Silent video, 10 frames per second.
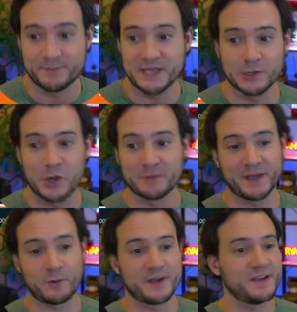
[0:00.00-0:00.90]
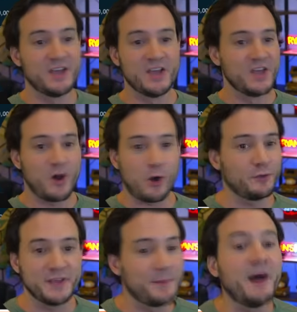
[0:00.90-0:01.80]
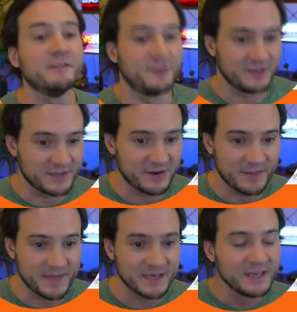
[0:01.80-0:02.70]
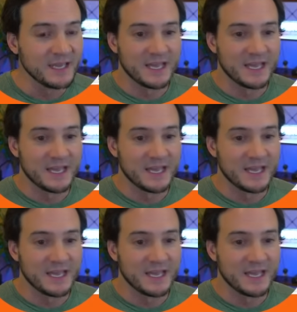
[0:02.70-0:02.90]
being long Bitcoin, all the above. You know what I mean?